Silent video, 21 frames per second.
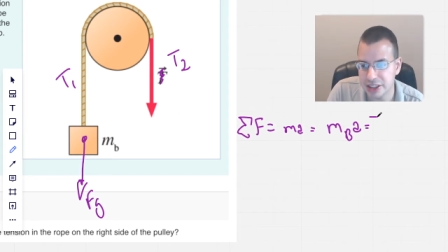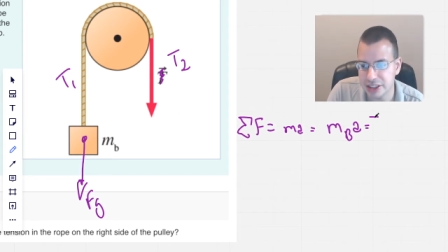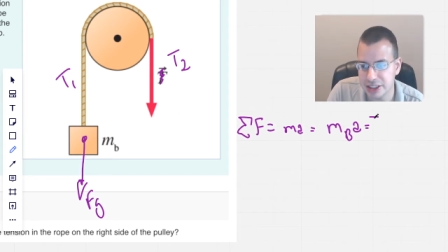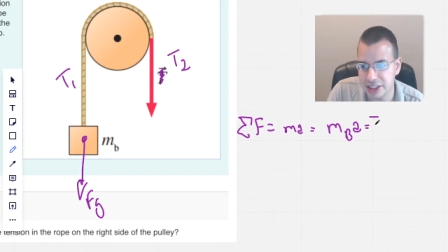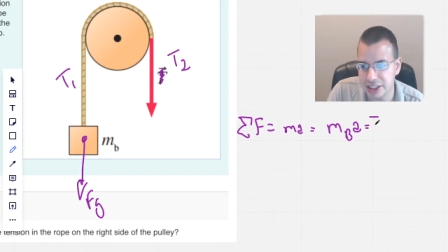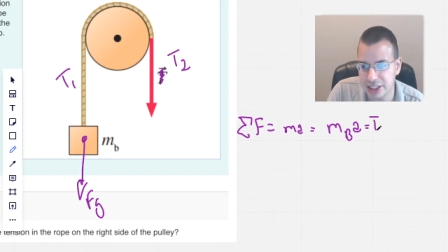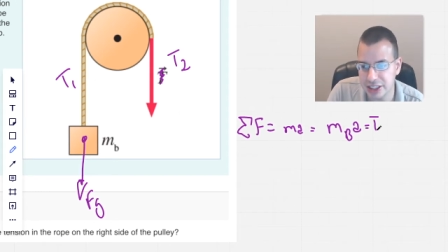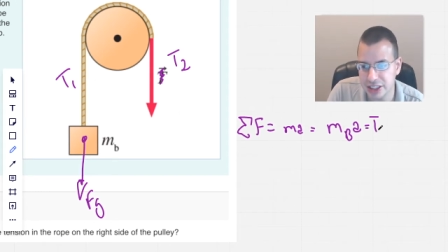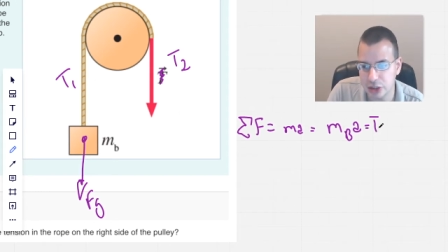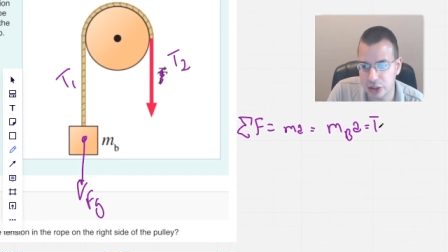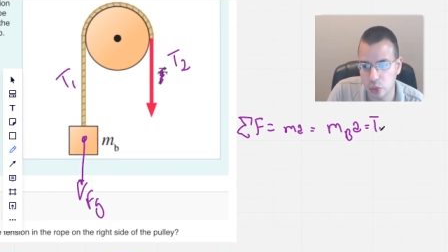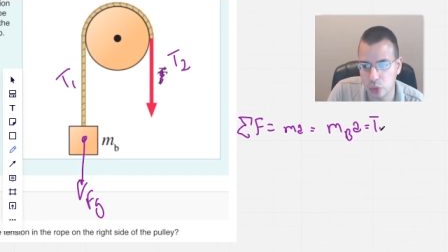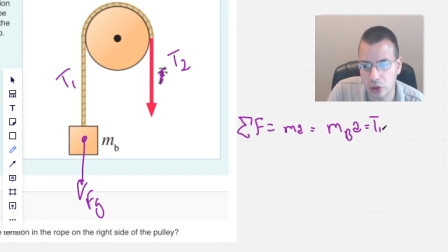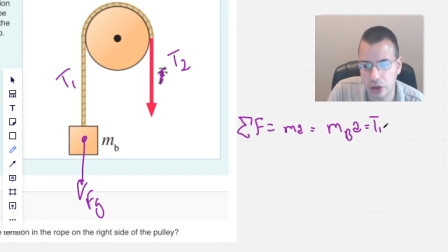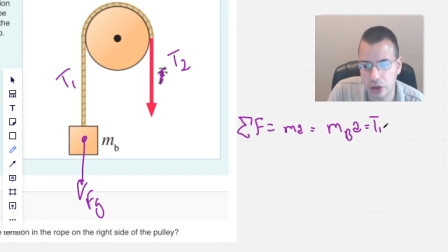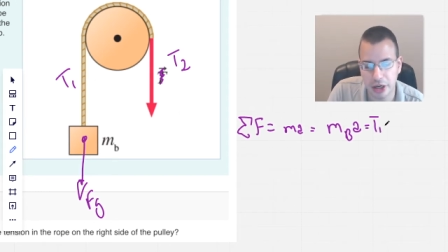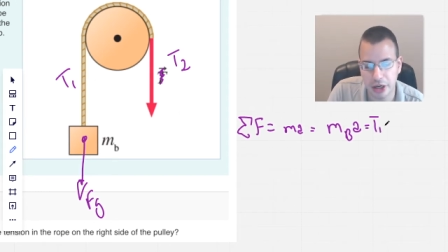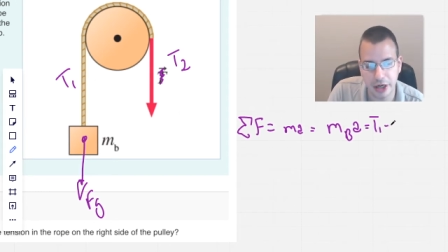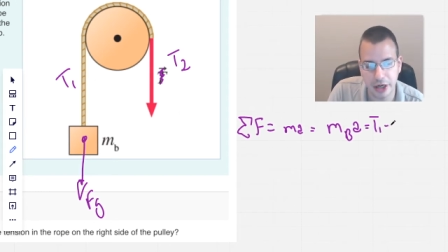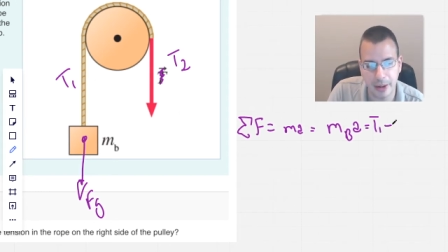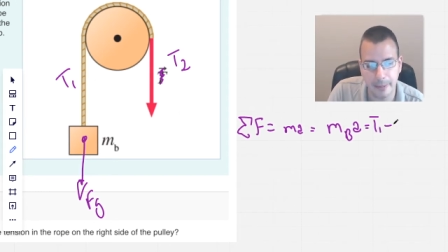
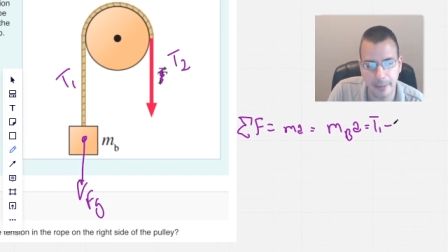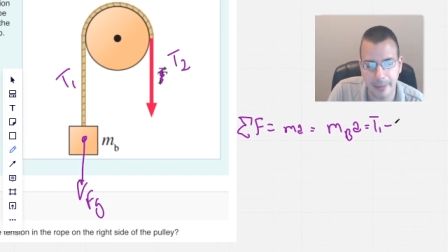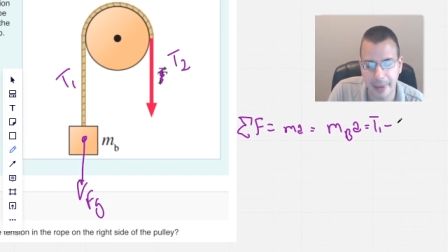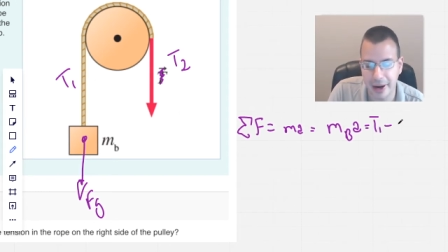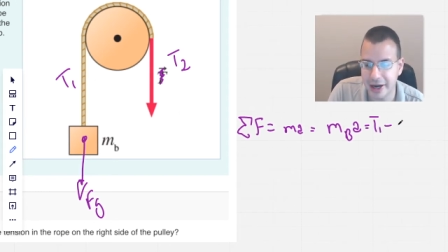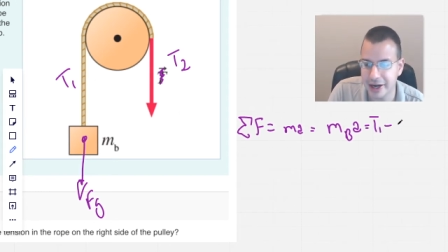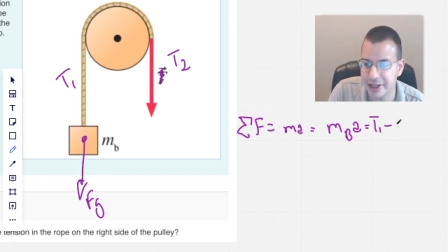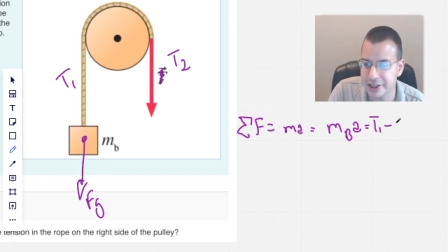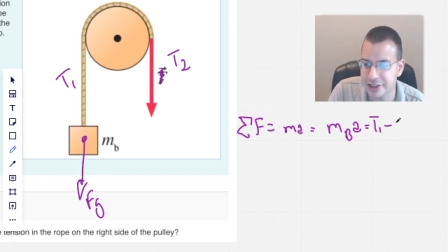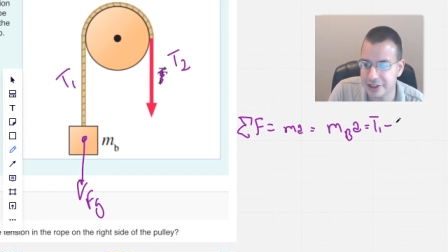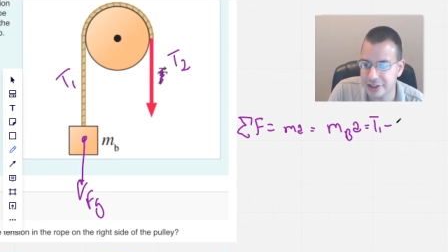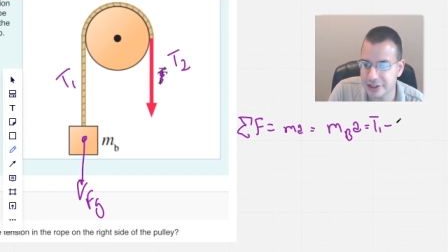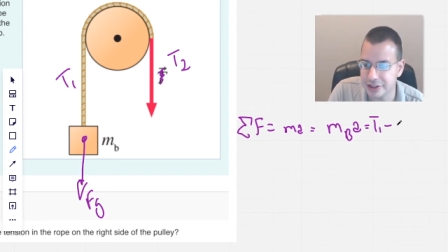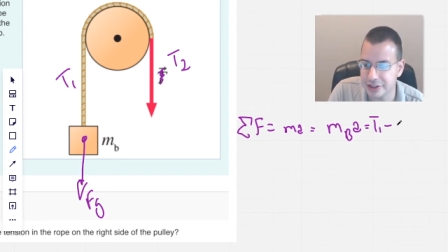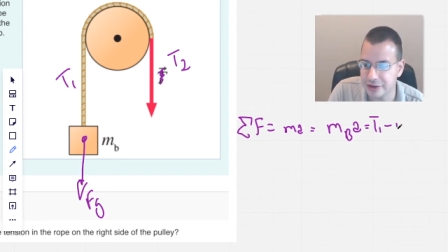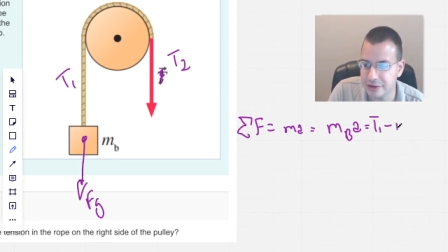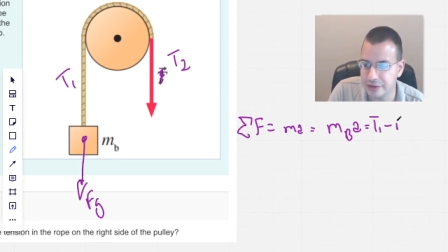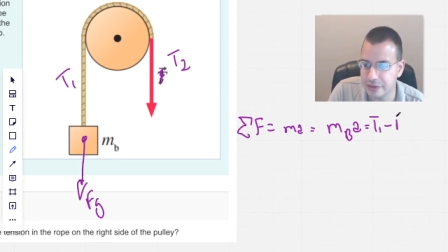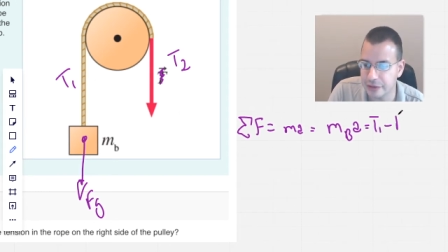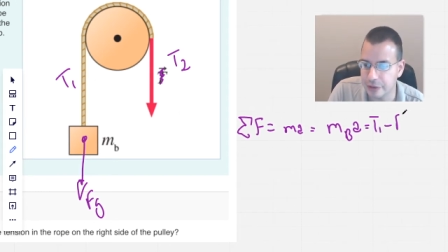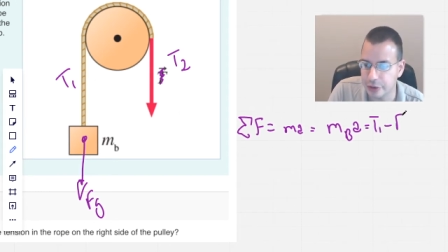T1 minus
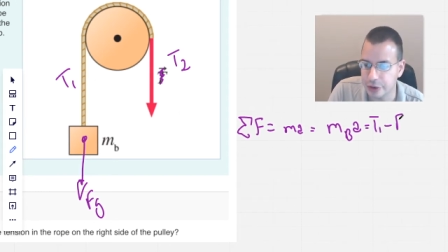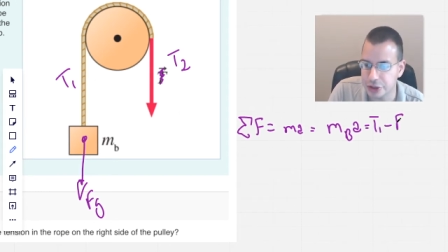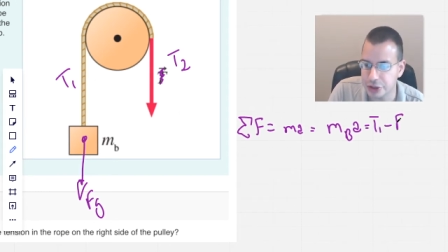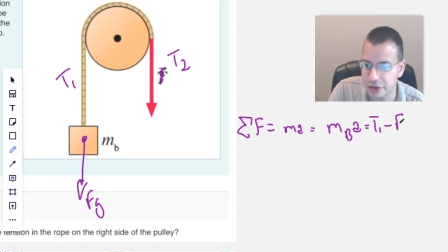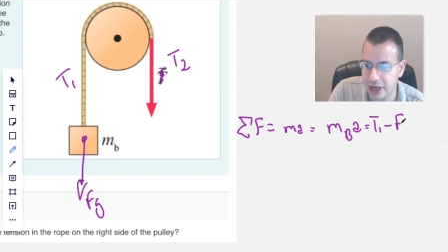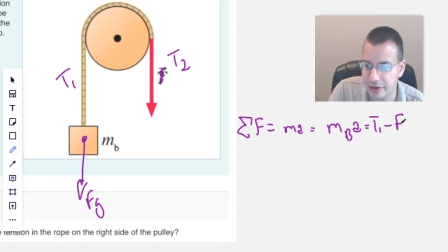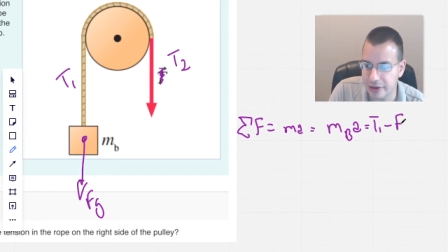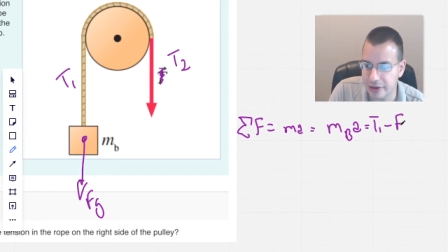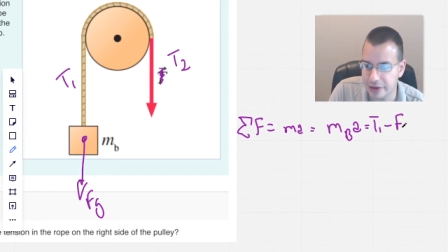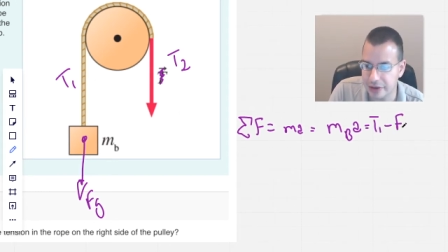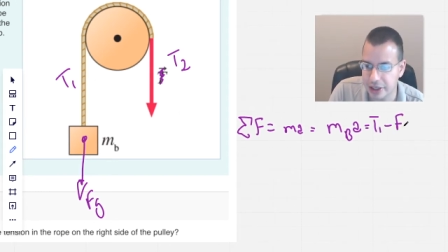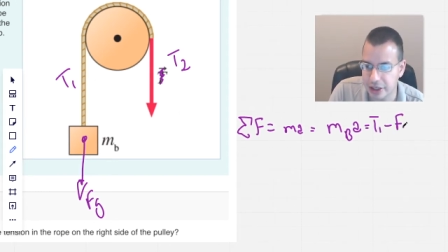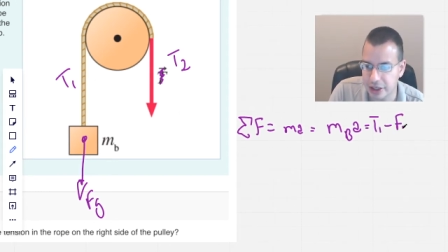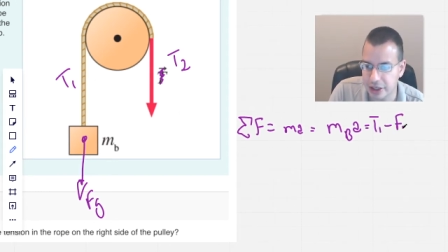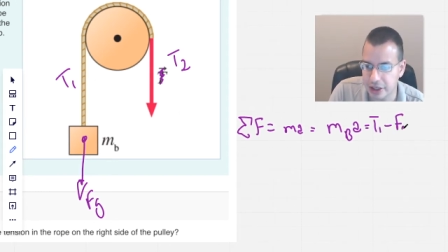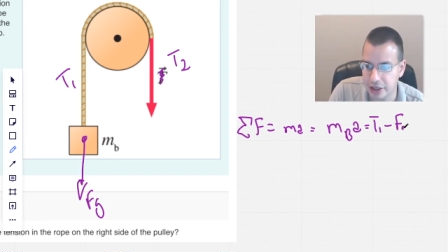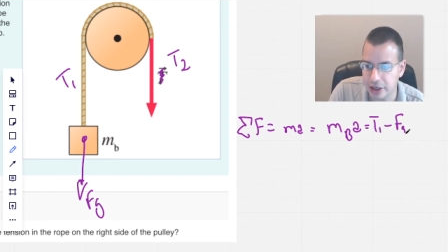force gravity.